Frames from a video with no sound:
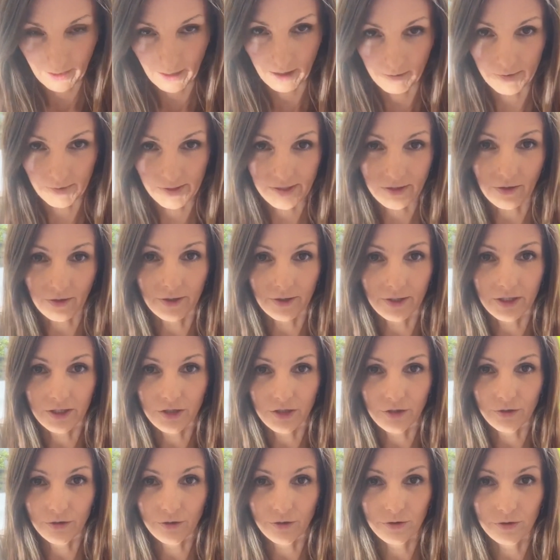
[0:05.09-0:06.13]
I'm just going
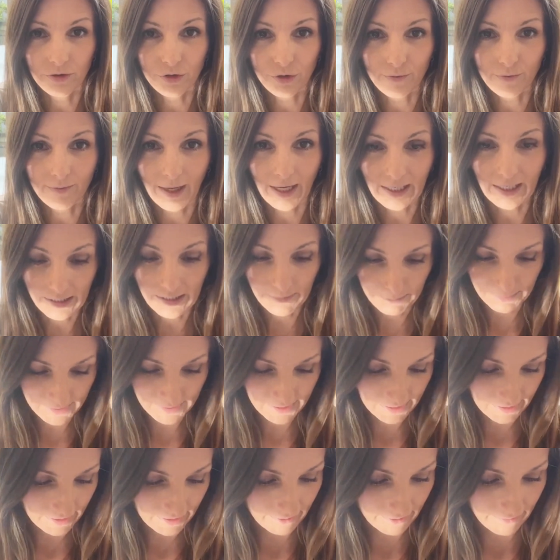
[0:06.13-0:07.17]
to do my
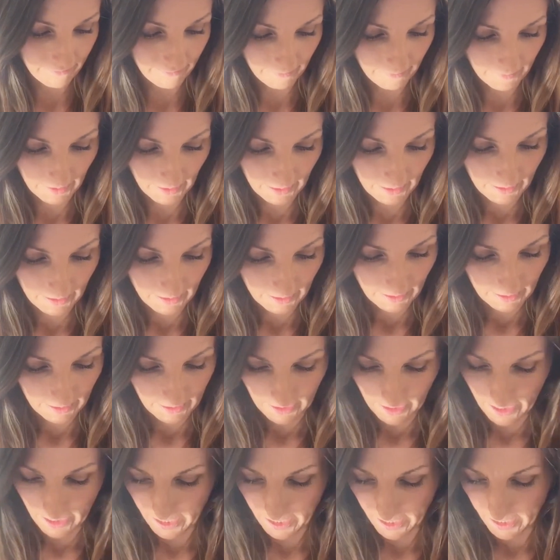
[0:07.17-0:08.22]
lips
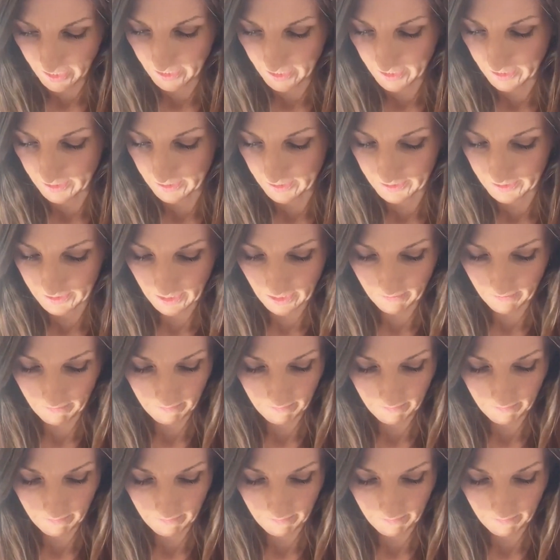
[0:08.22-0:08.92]
and